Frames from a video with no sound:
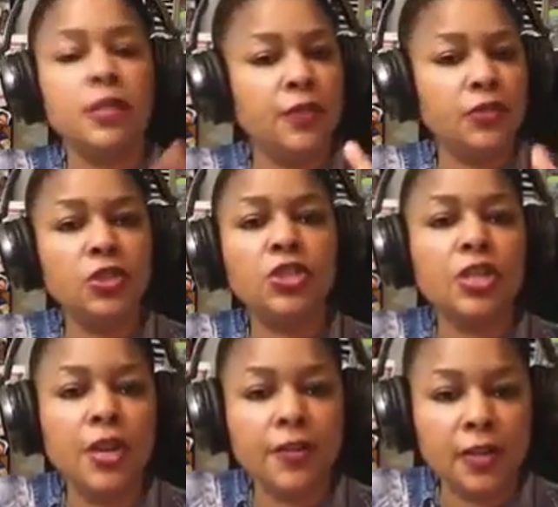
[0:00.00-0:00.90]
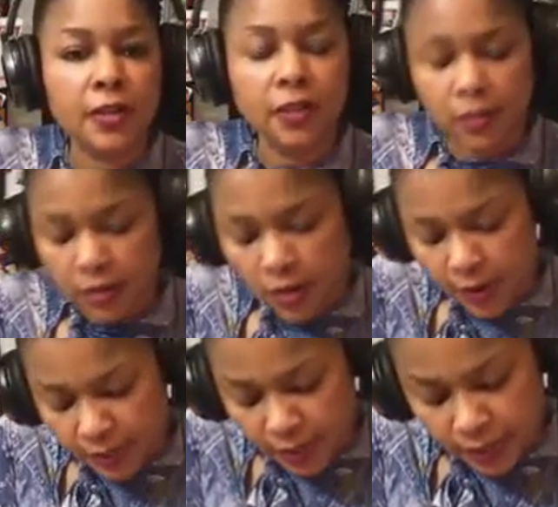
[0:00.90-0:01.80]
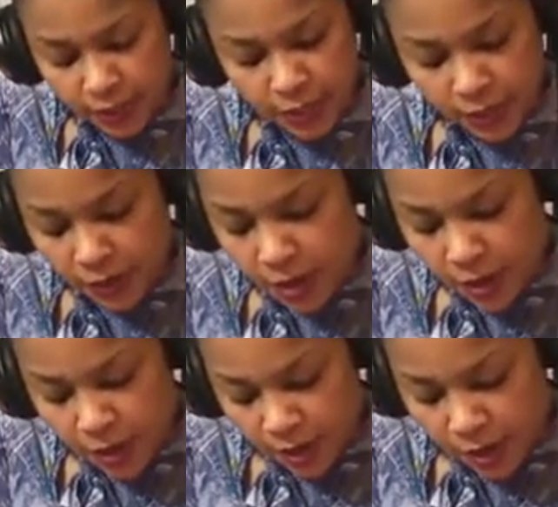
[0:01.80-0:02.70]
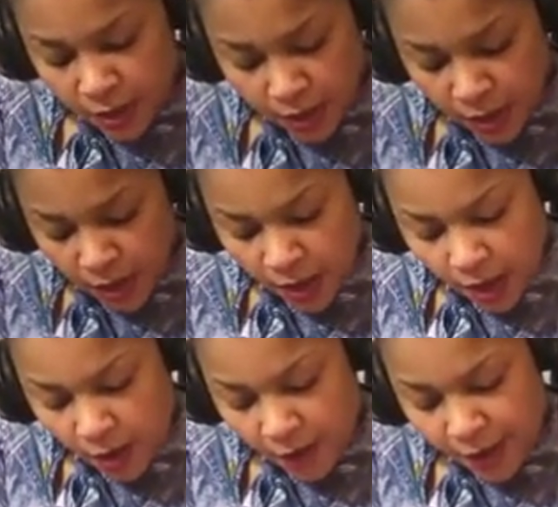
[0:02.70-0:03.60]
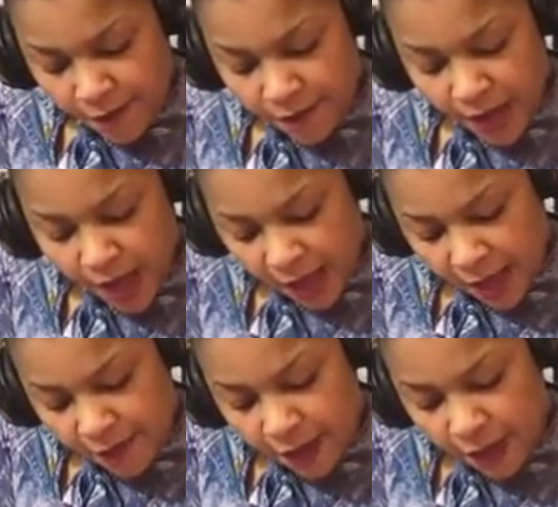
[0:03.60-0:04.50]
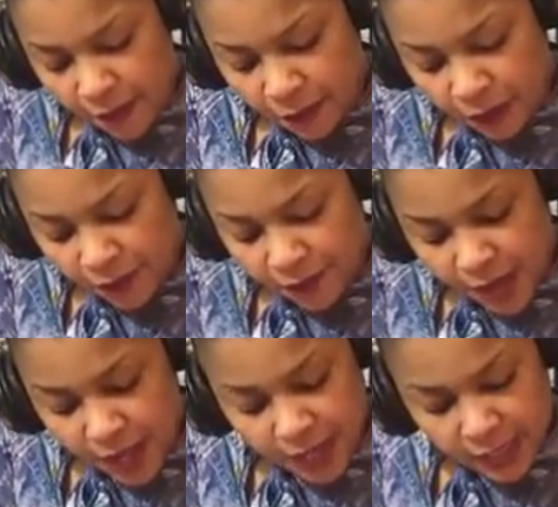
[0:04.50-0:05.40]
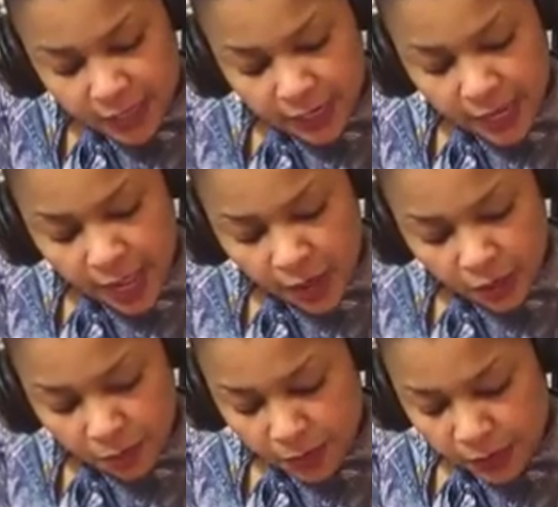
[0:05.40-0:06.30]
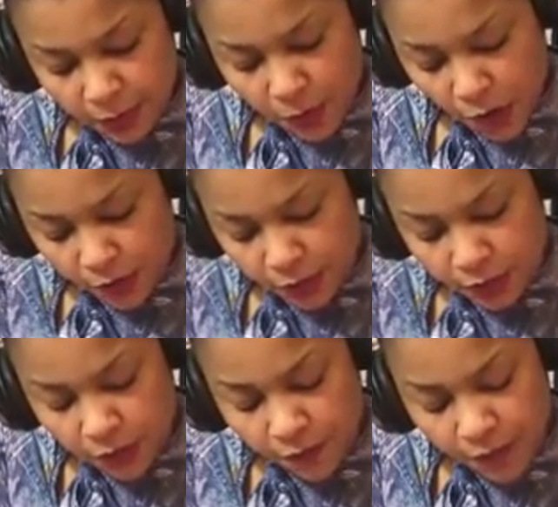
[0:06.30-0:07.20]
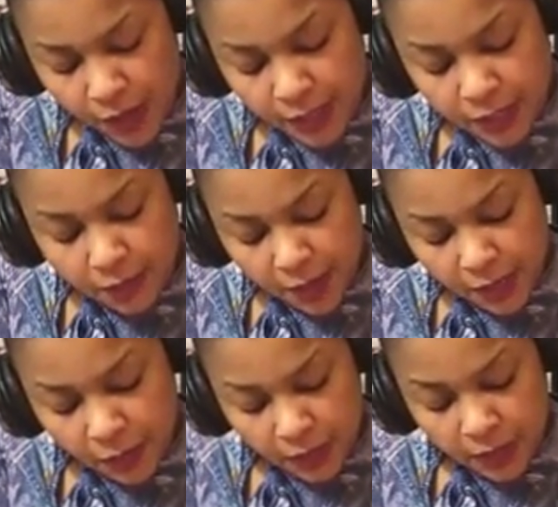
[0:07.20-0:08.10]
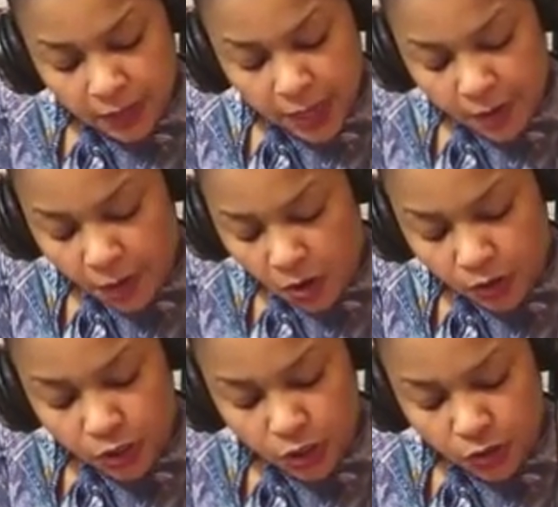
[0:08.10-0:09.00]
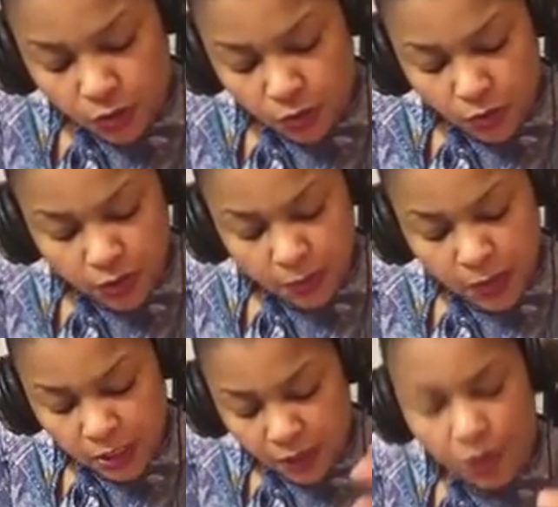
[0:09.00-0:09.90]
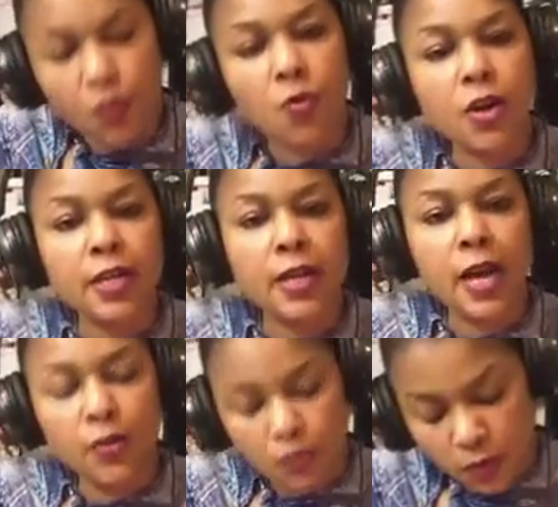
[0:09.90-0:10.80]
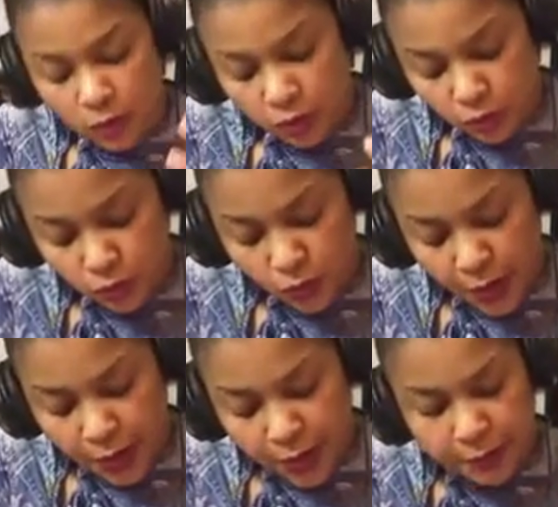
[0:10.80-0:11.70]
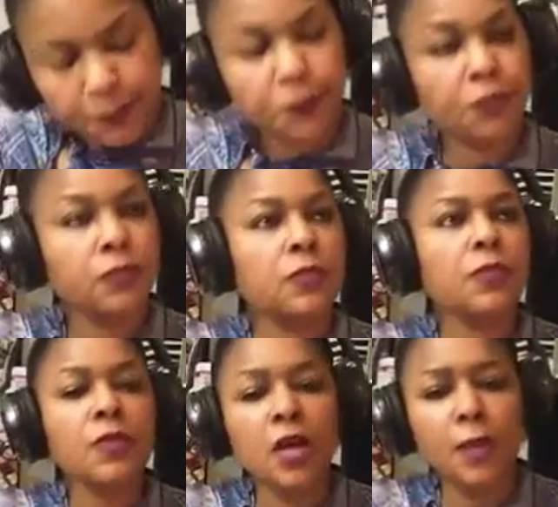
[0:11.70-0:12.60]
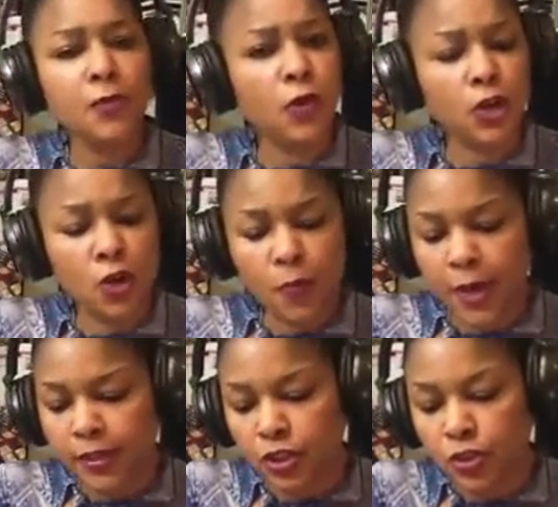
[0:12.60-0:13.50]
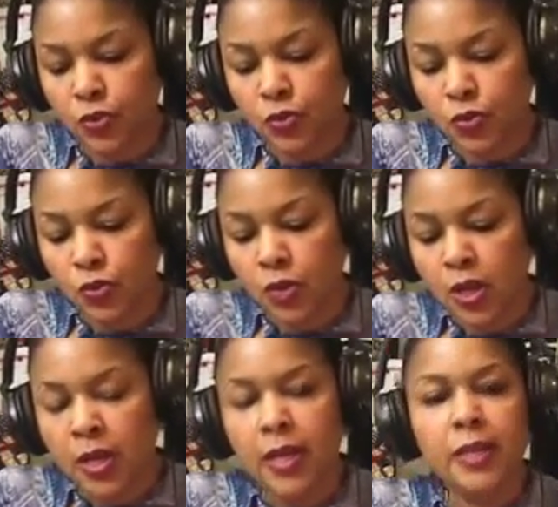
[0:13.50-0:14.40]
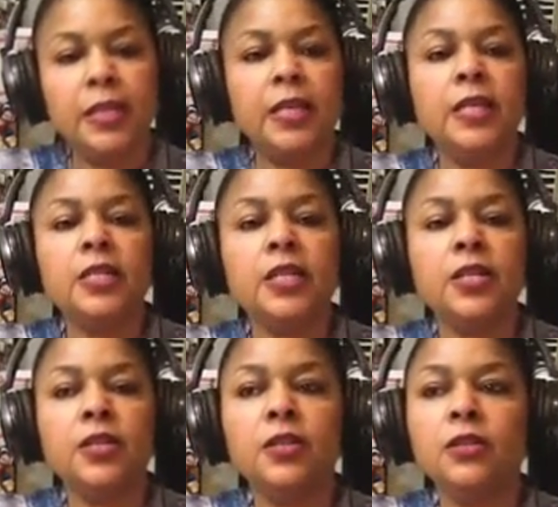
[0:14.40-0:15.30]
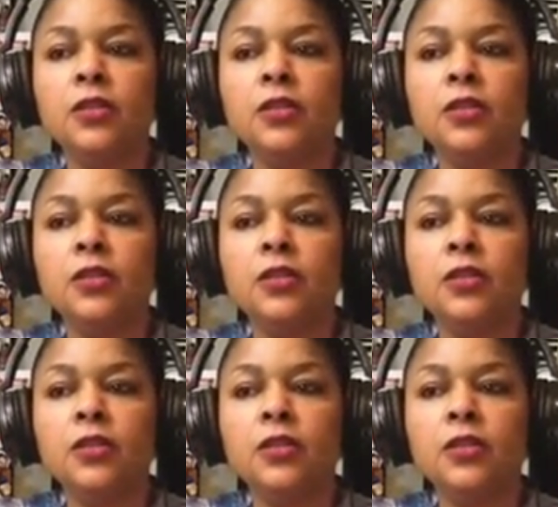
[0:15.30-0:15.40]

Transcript: give it to charity, at the end of the year. All right, 5, find an accountability partner. So find somebody with the same goal as you, especially if you're working out, you want to lose weight, you want to go back to school. It's easier